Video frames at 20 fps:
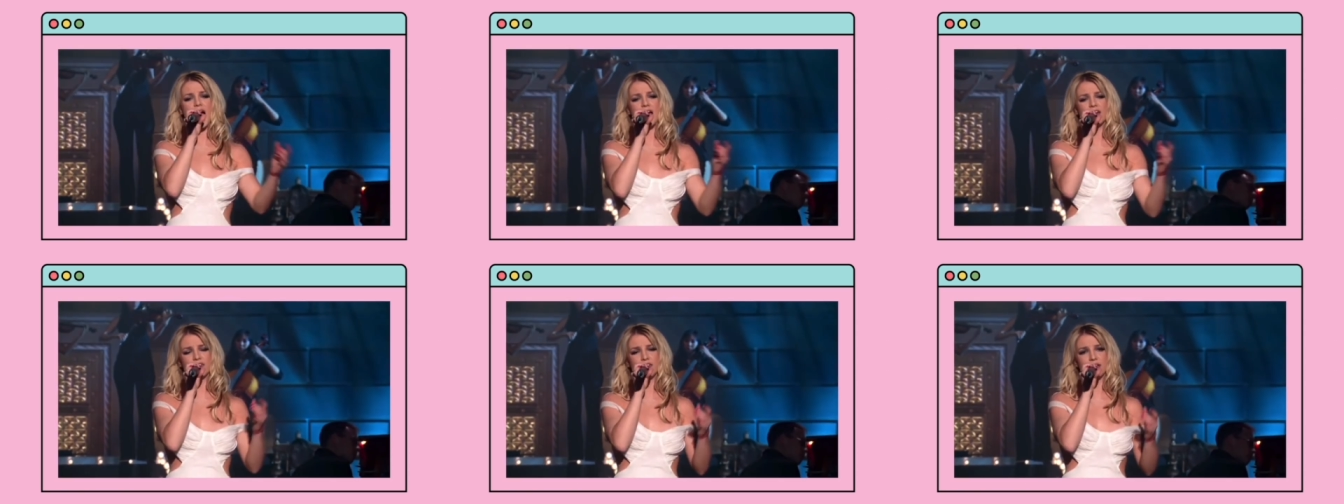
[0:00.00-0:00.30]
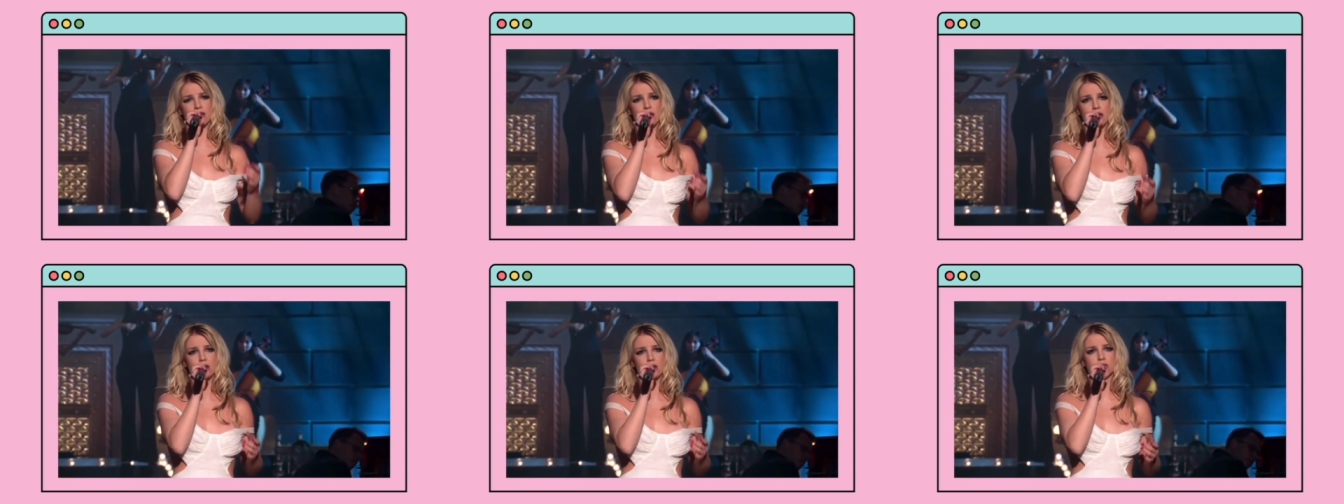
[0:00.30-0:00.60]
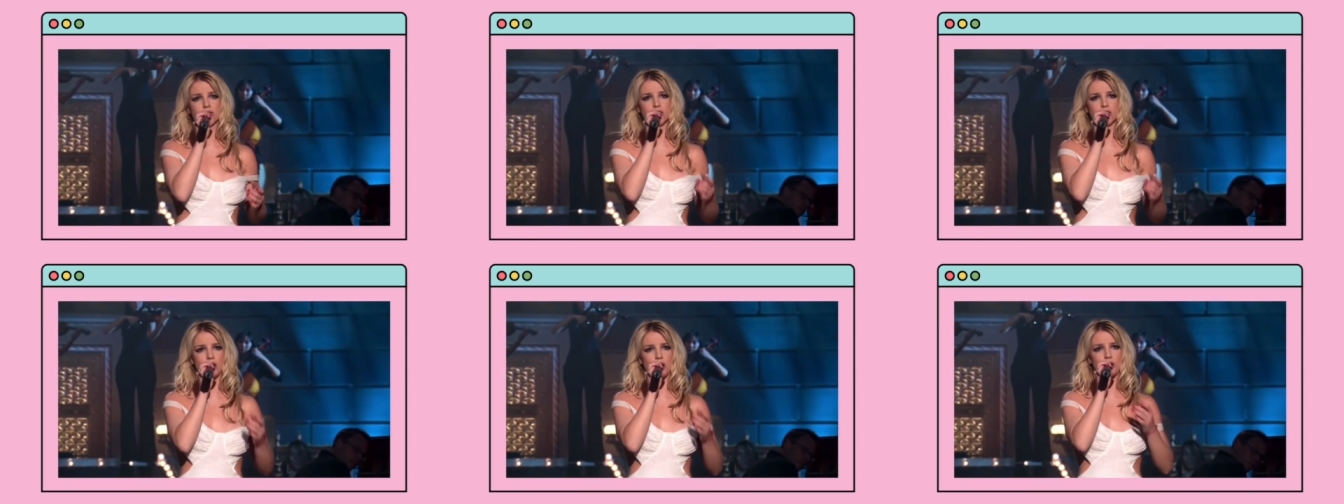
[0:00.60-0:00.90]
Britney's
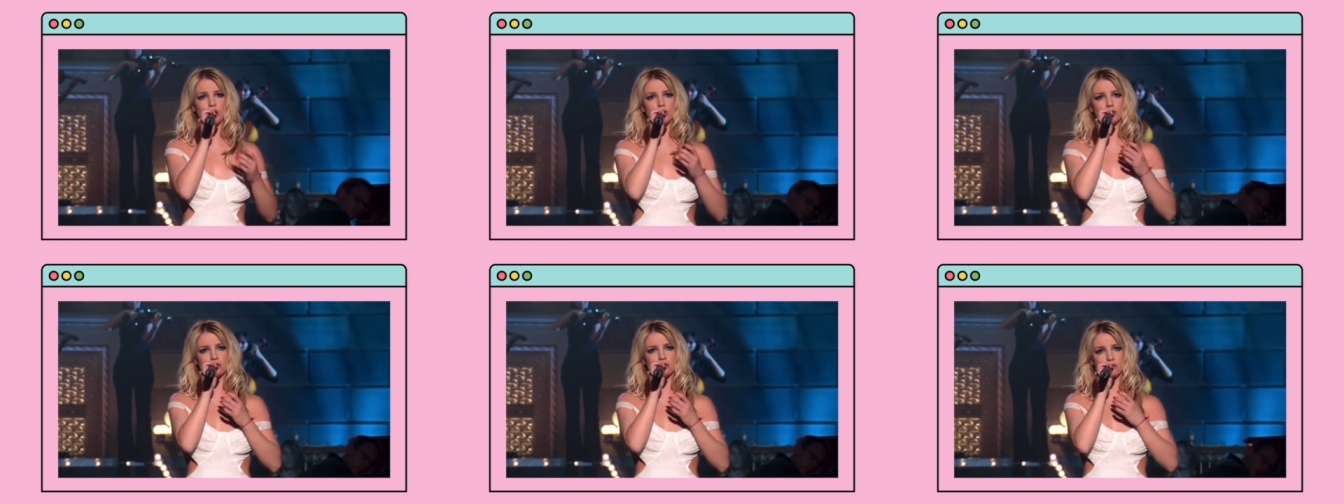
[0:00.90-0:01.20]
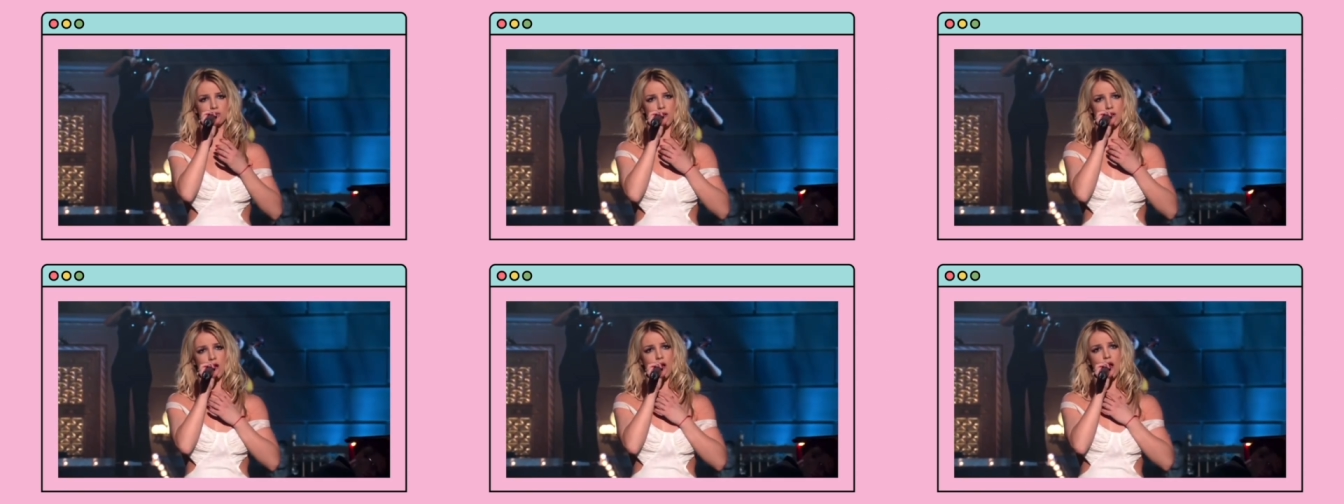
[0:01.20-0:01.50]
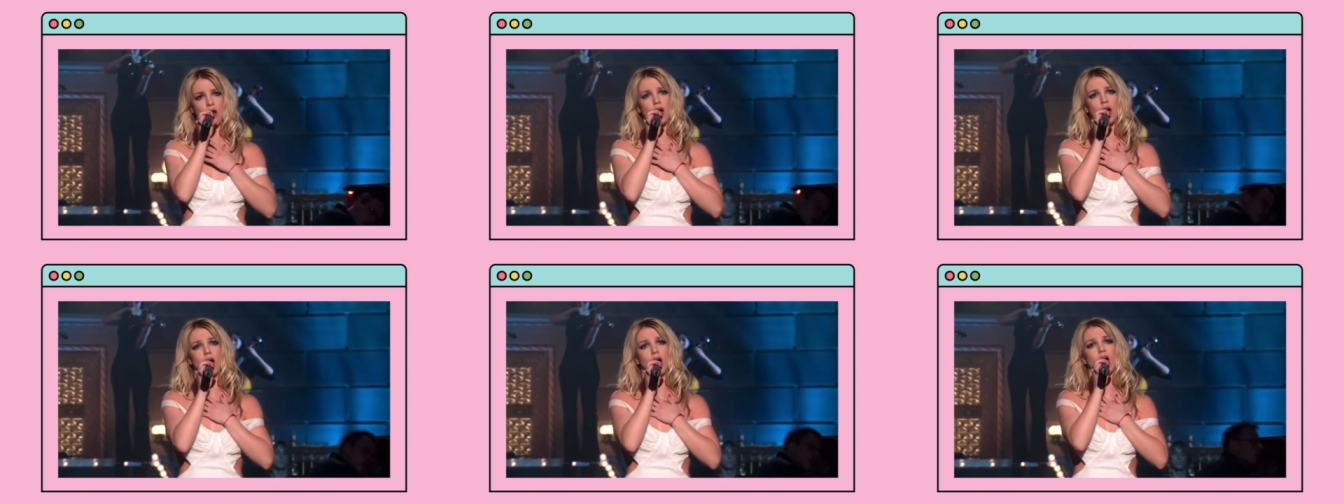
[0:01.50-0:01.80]
remarkable music has
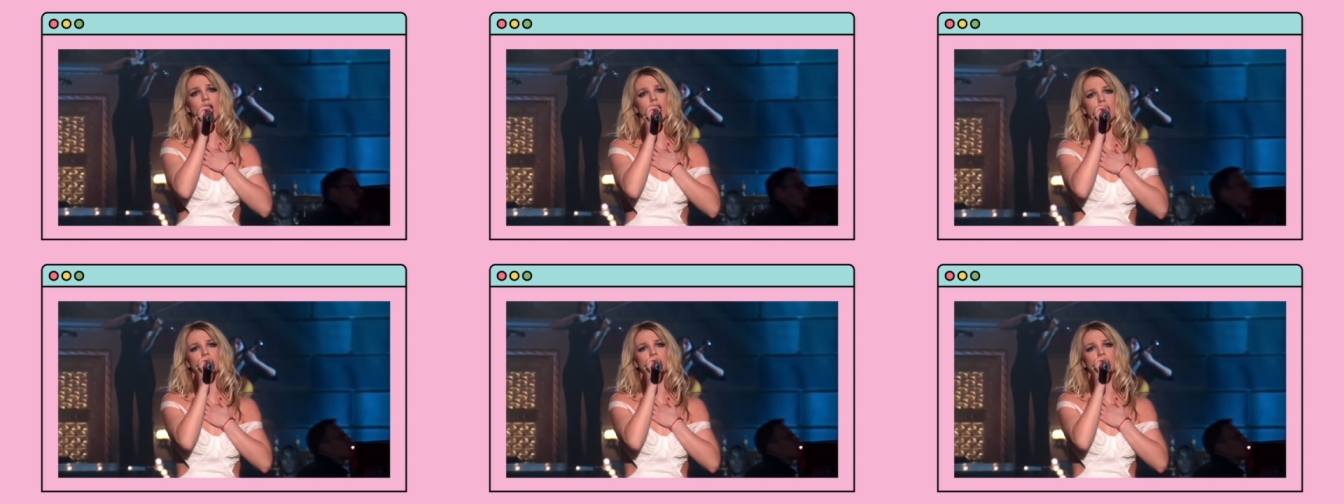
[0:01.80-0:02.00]
earned her